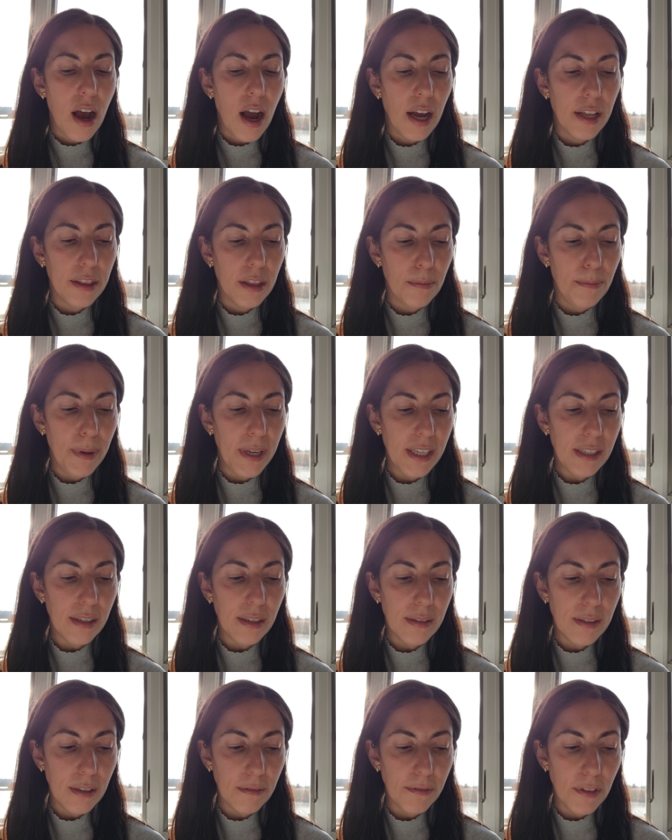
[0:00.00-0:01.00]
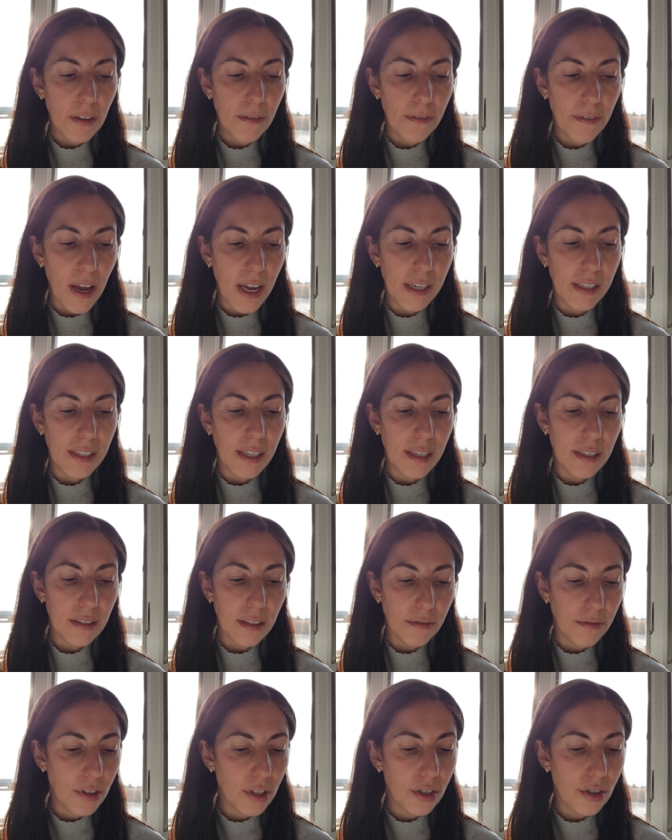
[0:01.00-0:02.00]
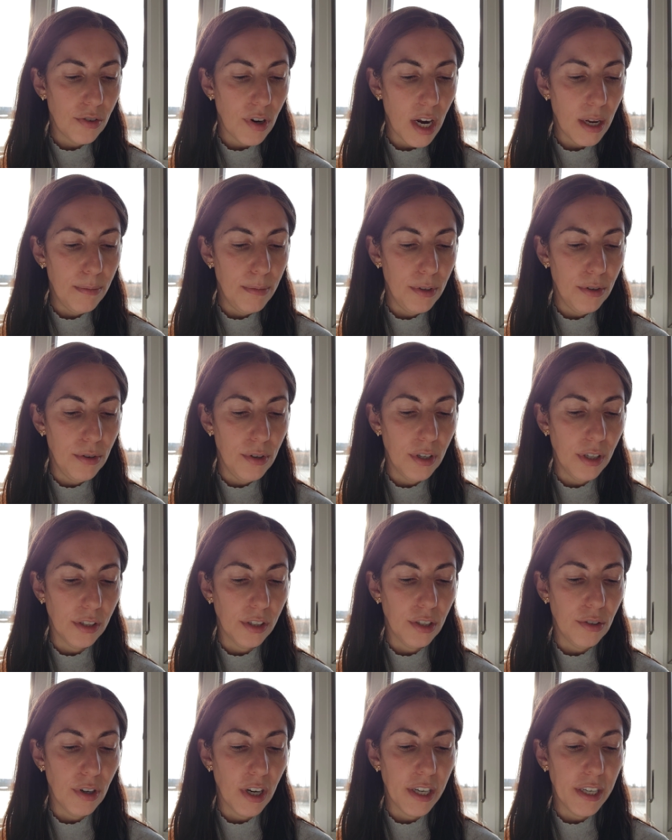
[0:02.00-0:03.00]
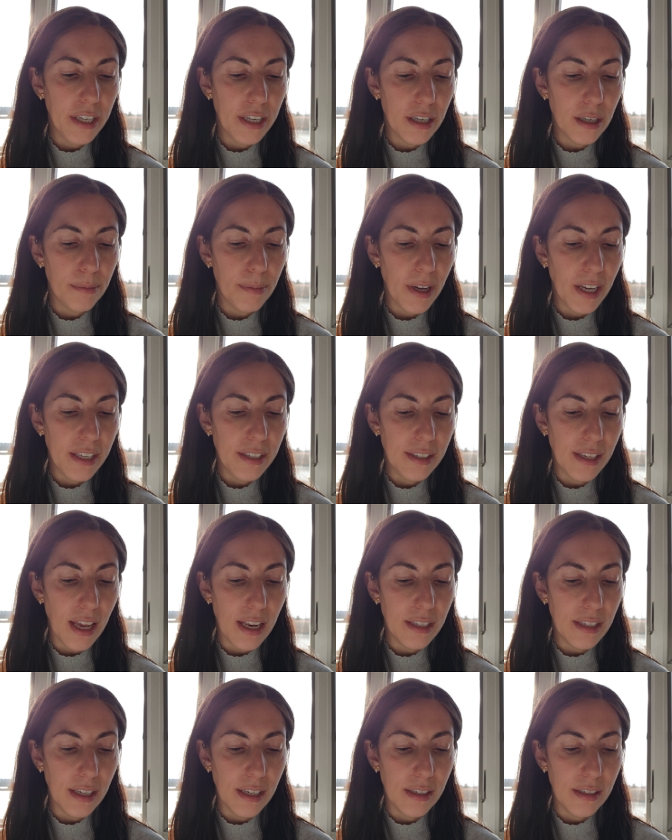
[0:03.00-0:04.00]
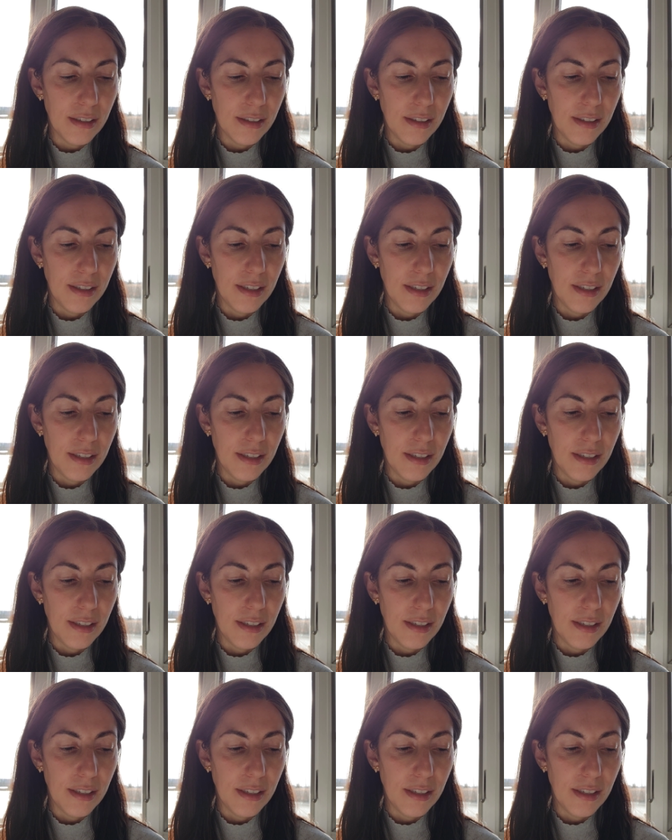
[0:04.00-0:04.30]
"On the basis of the findings of the tribunal, you are hereby sentenced